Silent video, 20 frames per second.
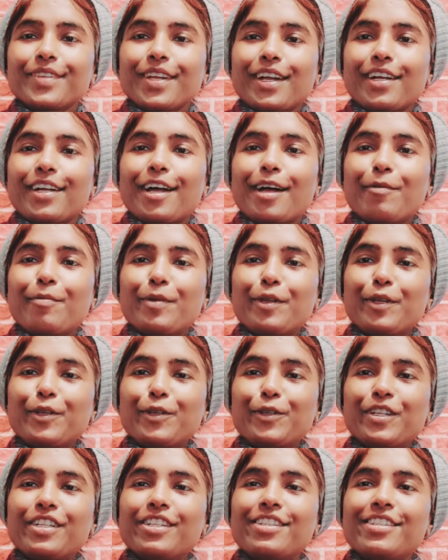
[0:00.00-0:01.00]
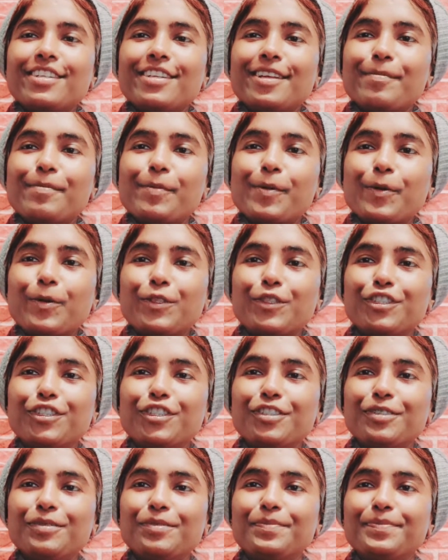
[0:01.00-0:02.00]
Come into the sitting posture.
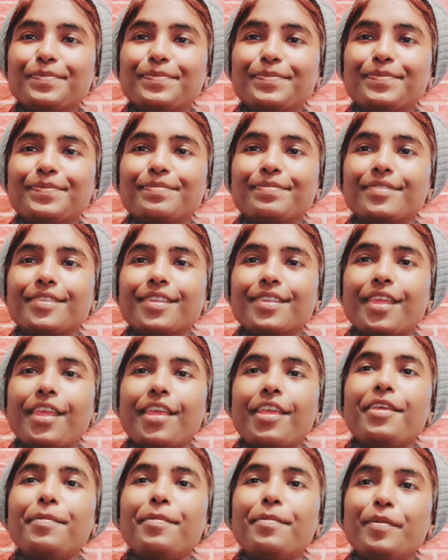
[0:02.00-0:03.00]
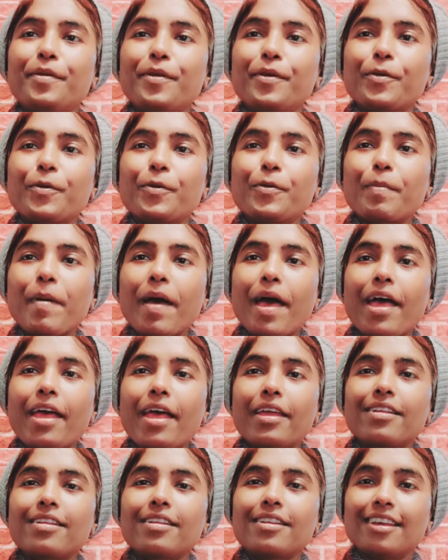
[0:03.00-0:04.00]
Keep your back,
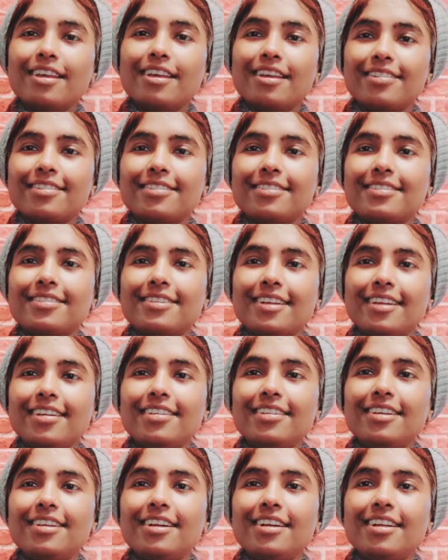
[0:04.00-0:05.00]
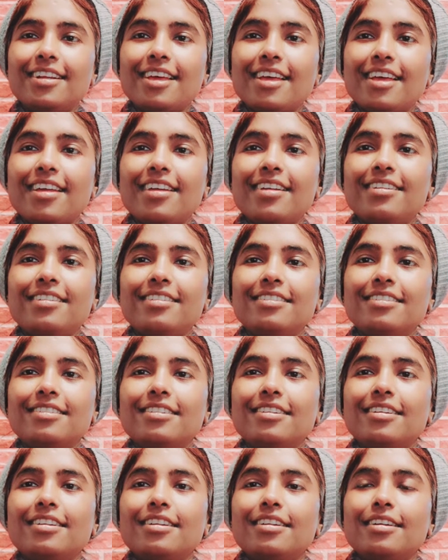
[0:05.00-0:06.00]
neck straight, aligned,
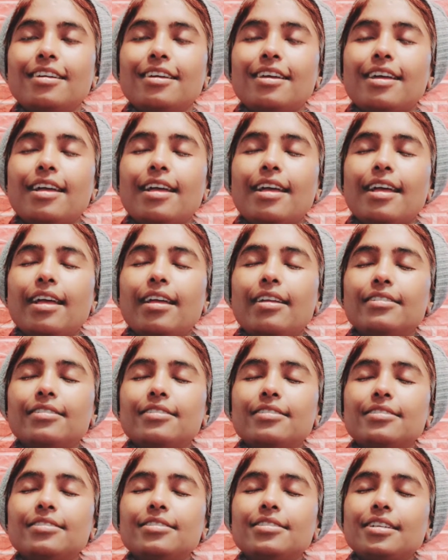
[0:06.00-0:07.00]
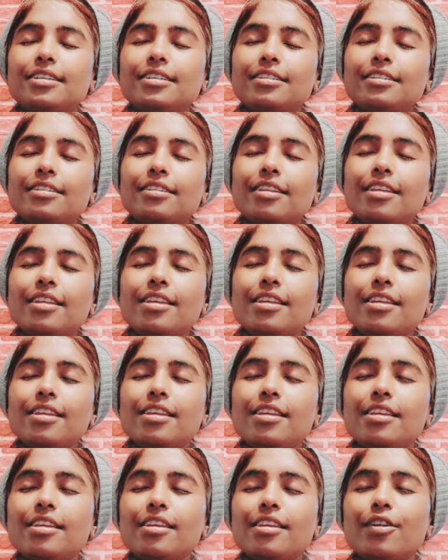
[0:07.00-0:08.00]
and
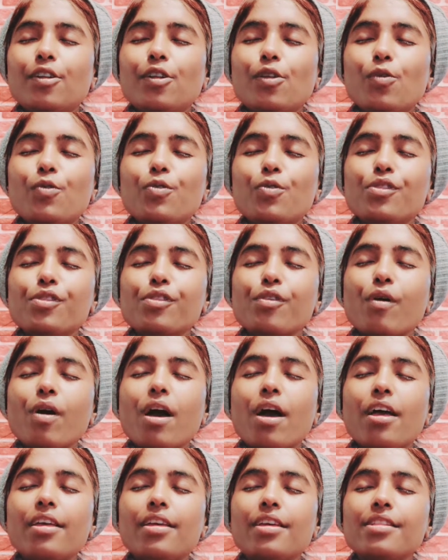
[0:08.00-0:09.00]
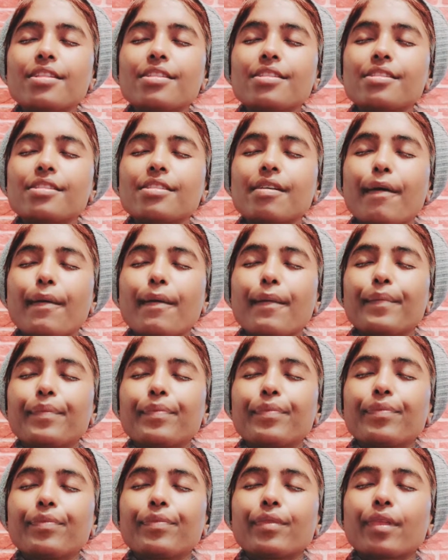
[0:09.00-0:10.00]
gently close your eyes.
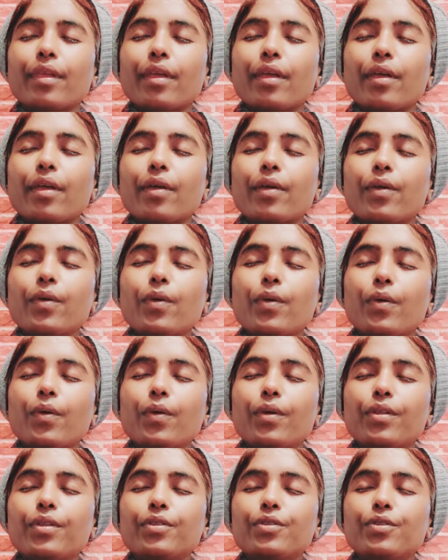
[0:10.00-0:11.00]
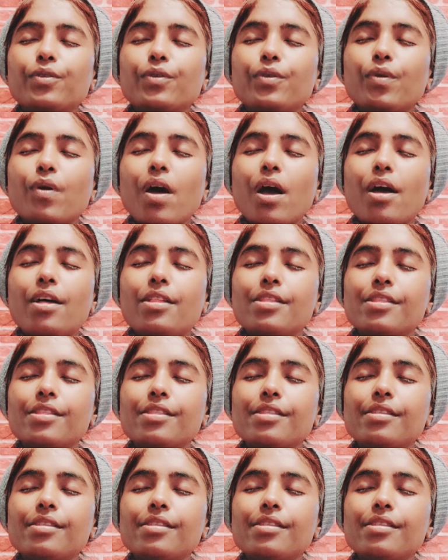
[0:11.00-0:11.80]
Go into your asana.